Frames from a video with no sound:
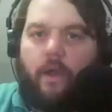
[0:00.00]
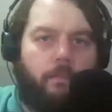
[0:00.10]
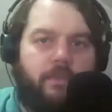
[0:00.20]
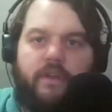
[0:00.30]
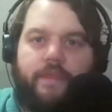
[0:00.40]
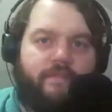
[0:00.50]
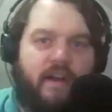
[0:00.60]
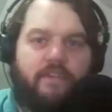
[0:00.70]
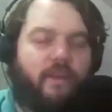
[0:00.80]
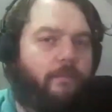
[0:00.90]
hope the
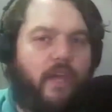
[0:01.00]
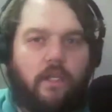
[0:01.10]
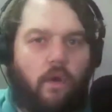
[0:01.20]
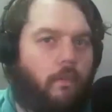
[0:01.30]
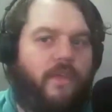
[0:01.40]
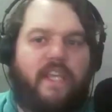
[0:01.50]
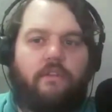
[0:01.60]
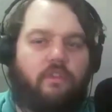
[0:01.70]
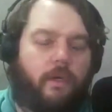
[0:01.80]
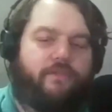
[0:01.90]
very same thing. Norm,
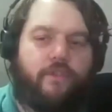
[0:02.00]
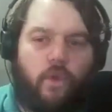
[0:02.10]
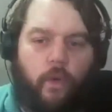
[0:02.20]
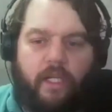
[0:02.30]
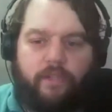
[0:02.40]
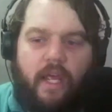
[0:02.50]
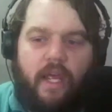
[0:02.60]
thank you so much for joining us